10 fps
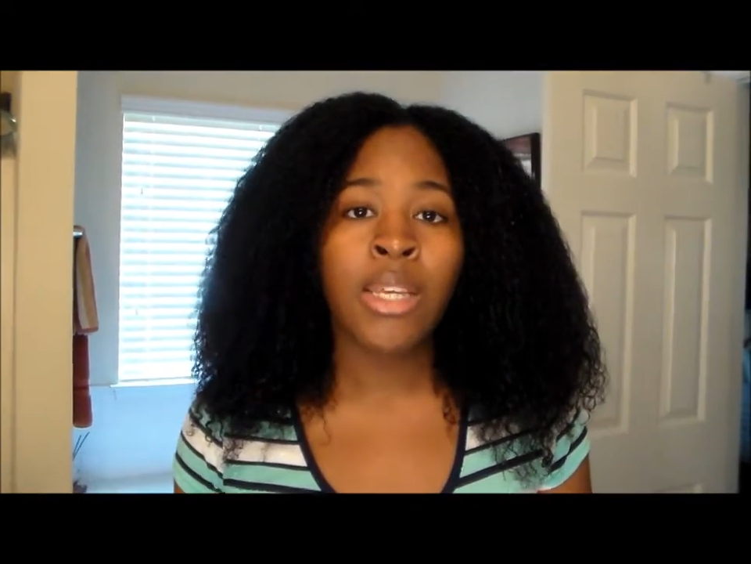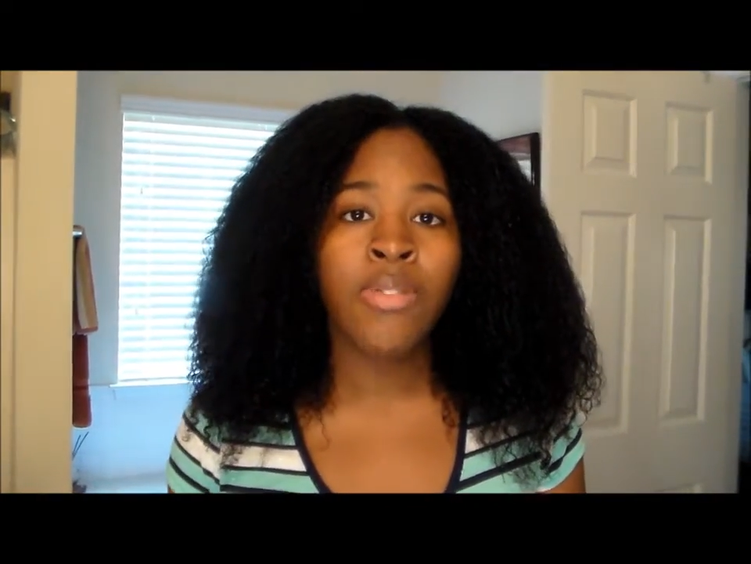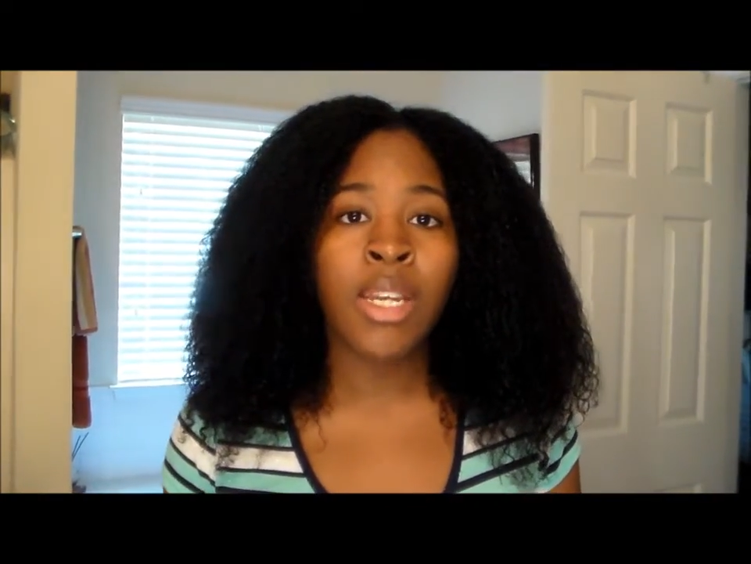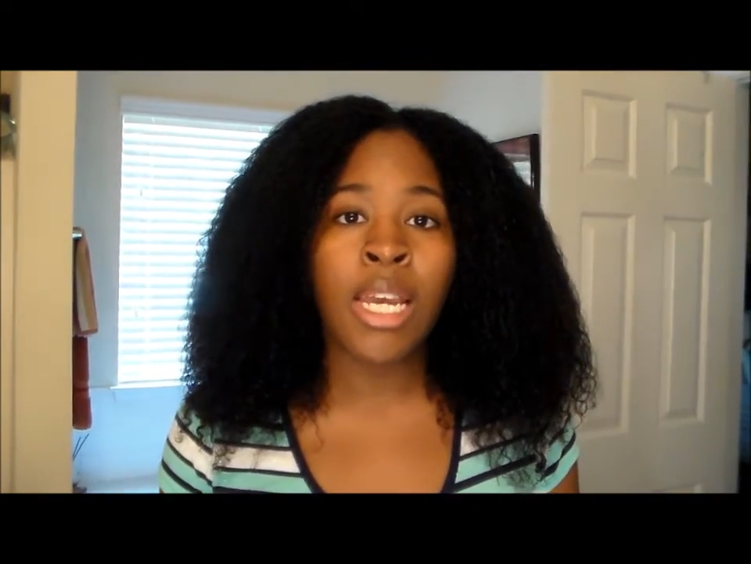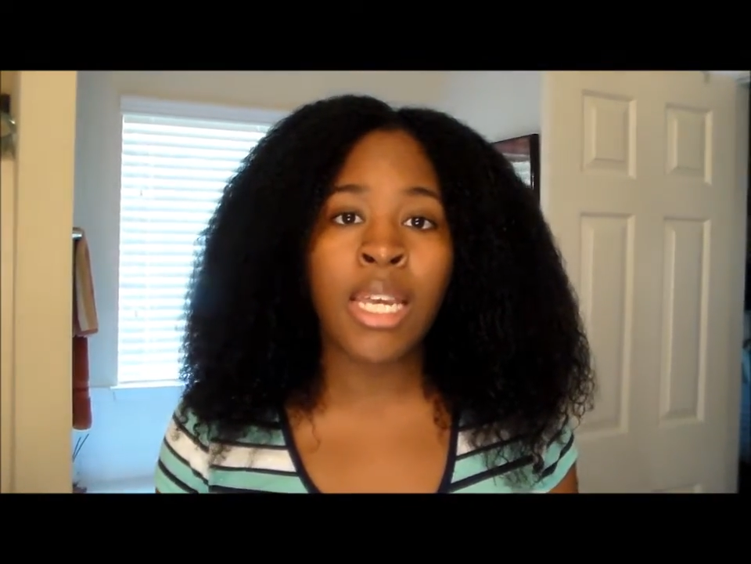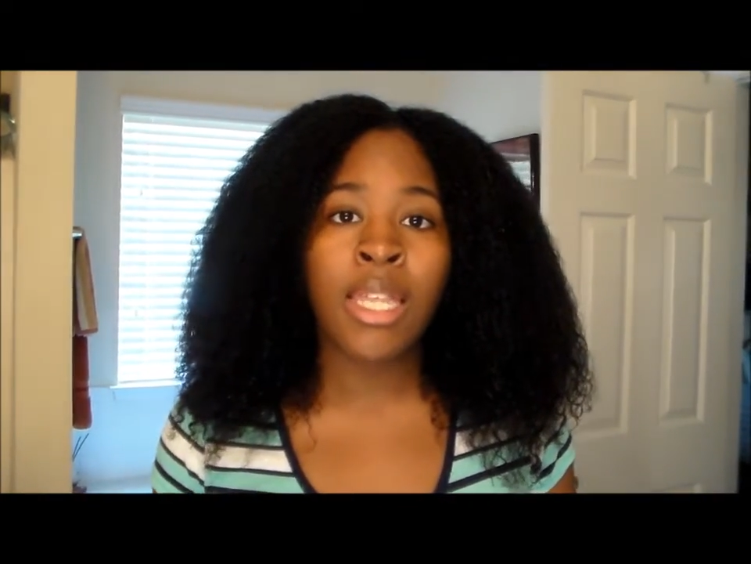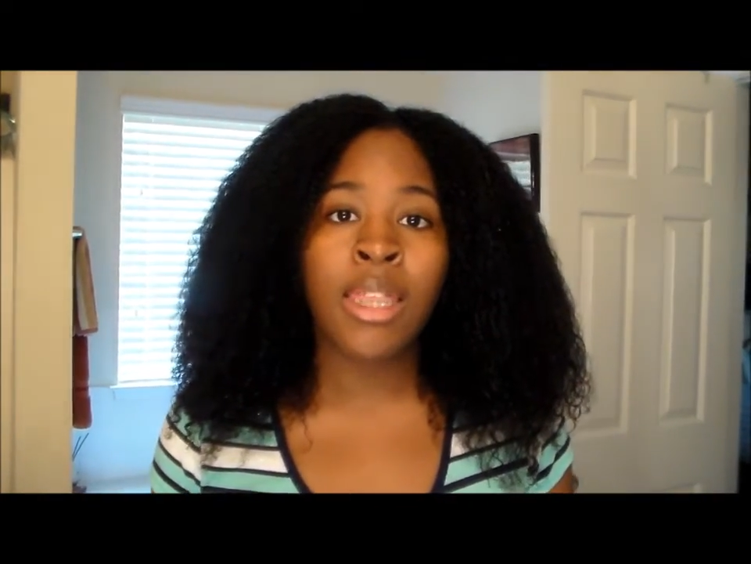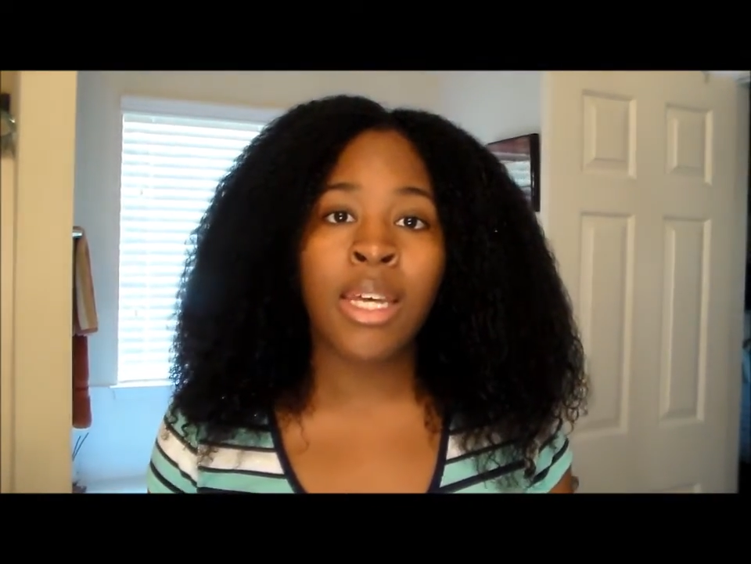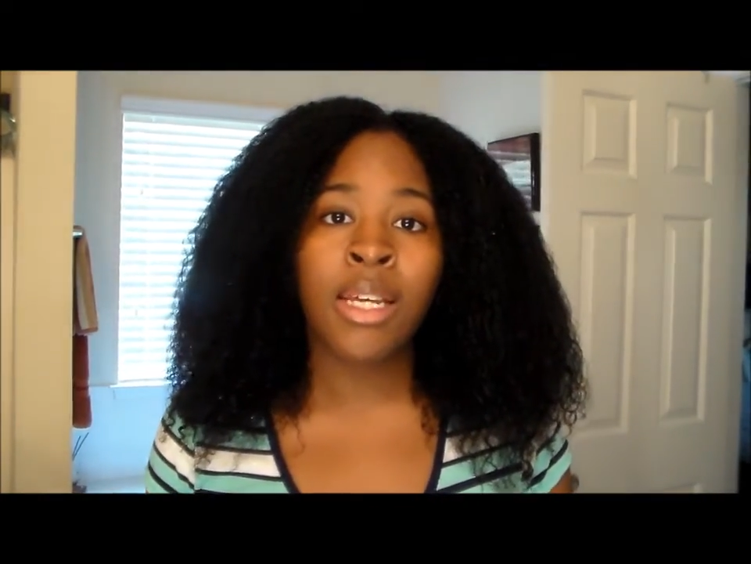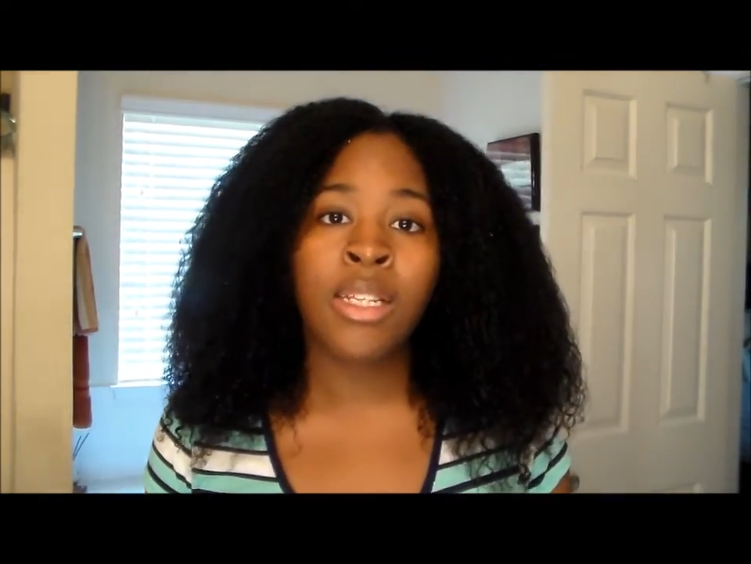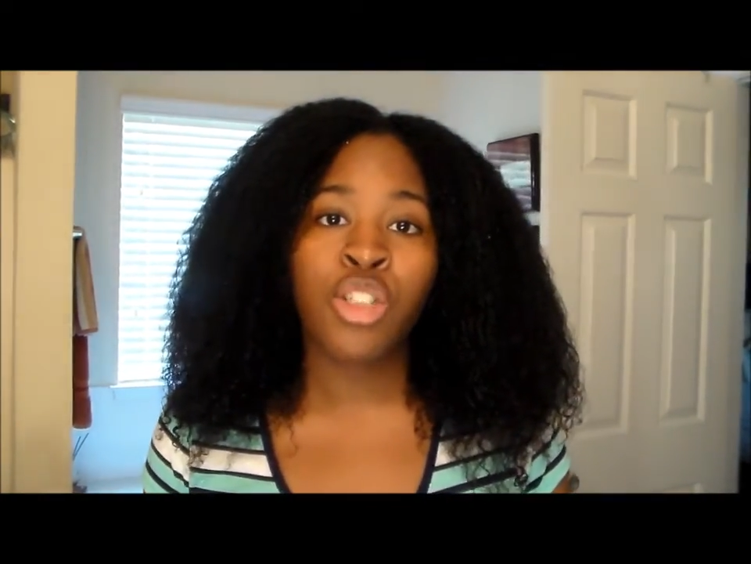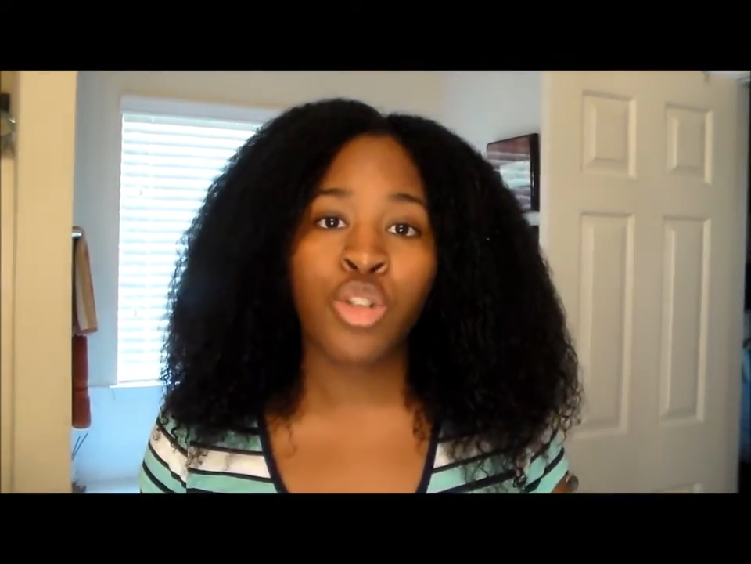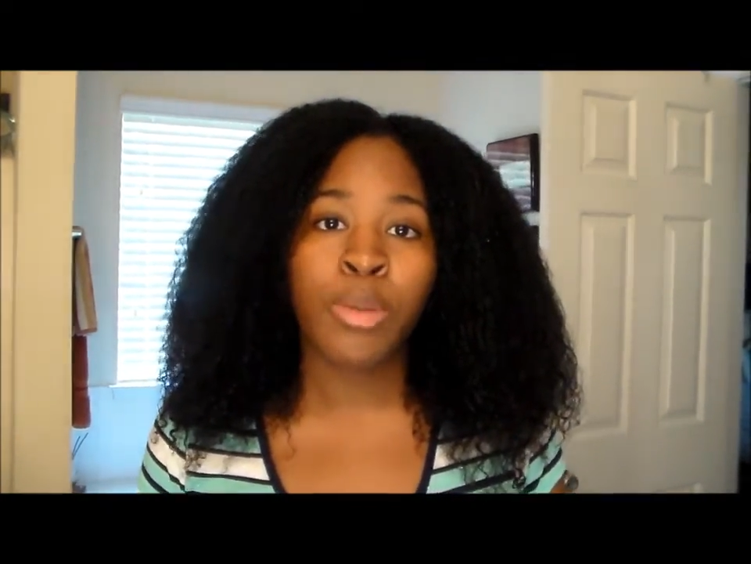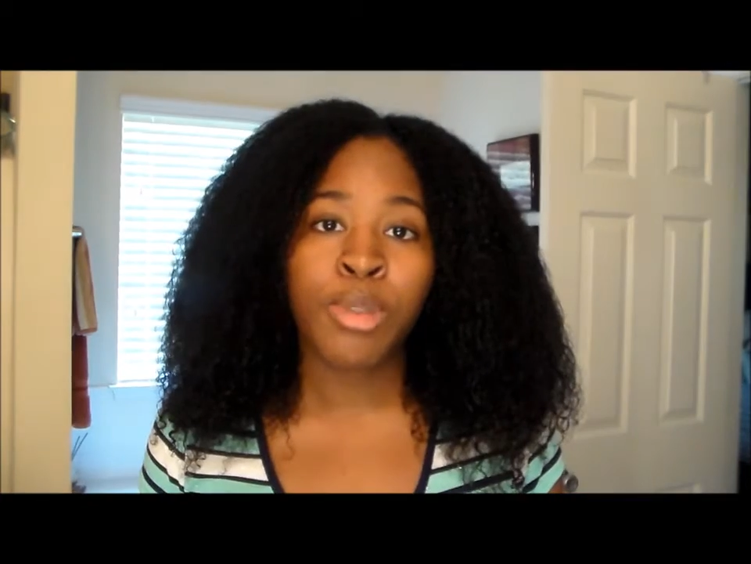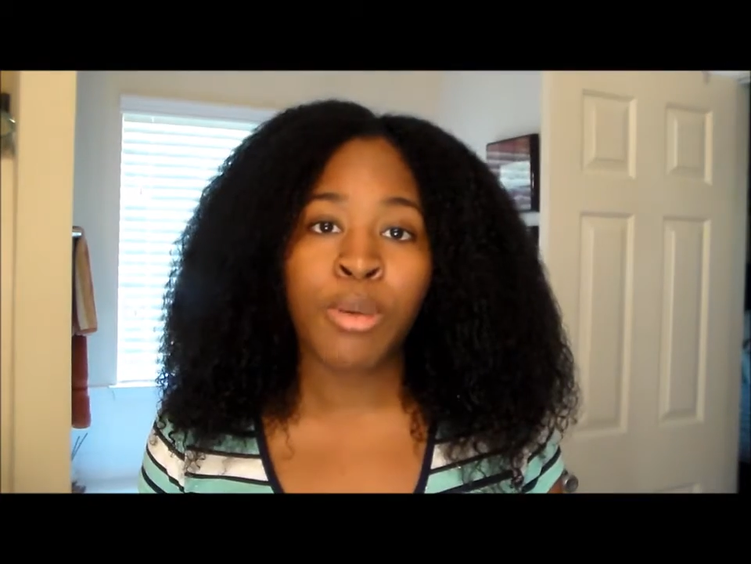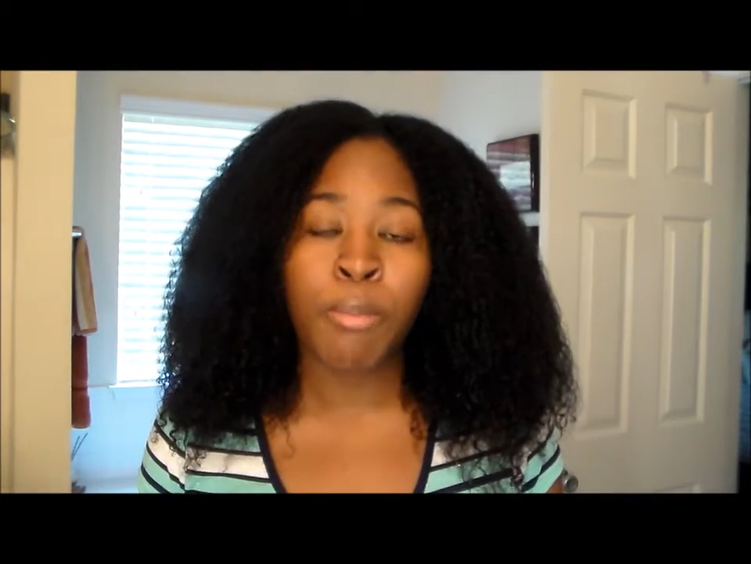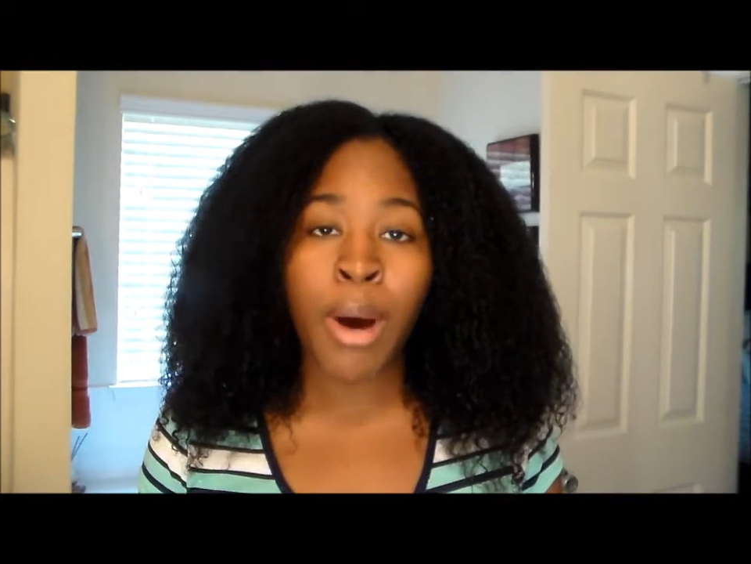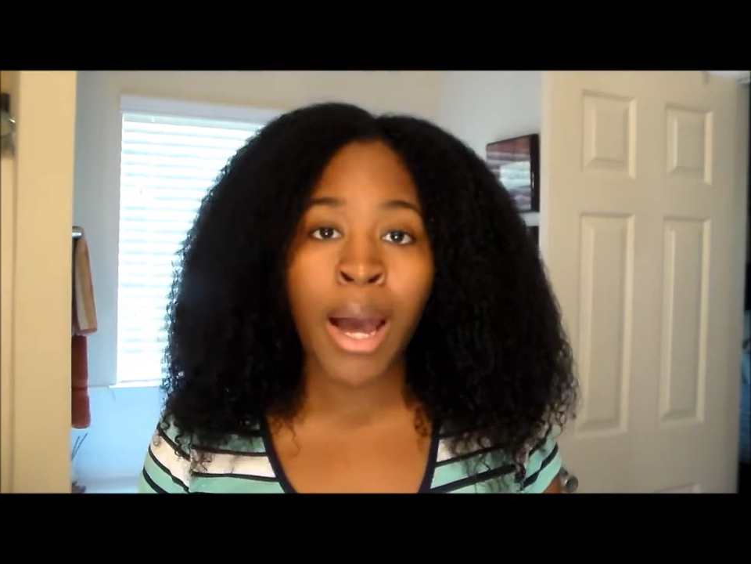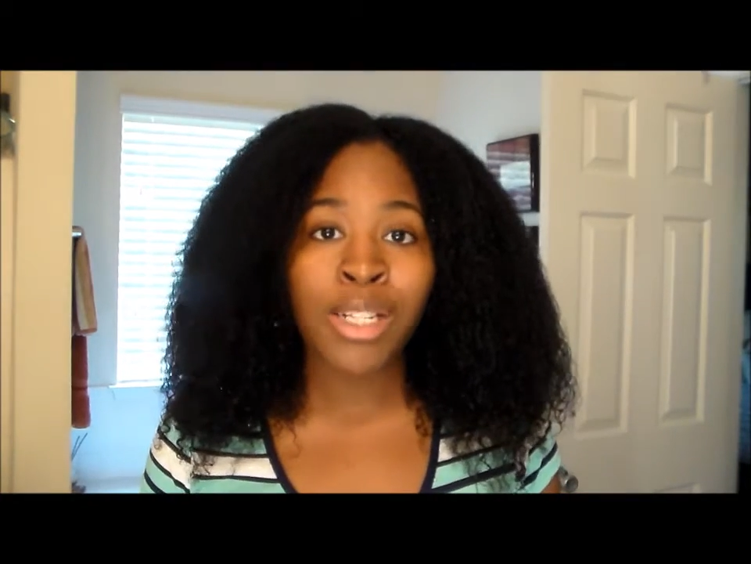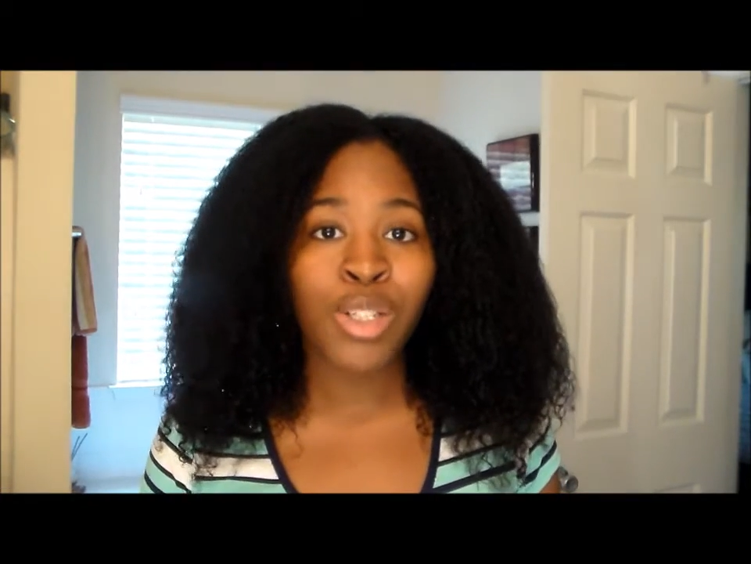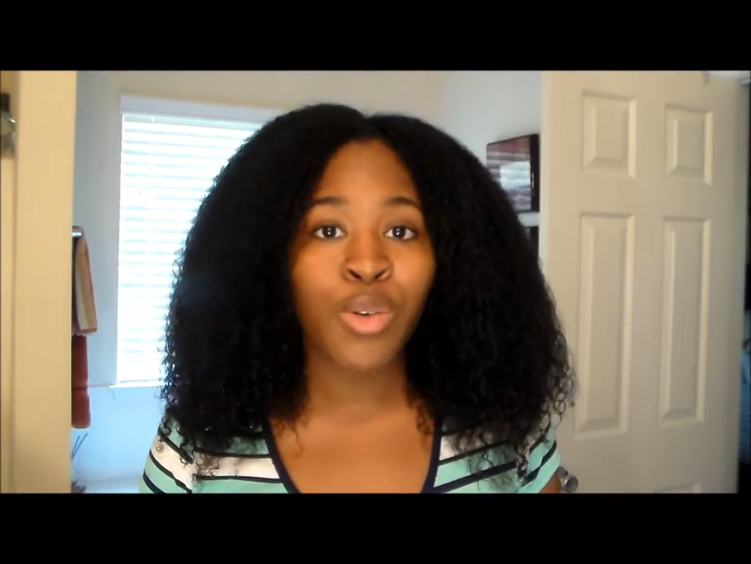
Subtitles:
leave it in the description box,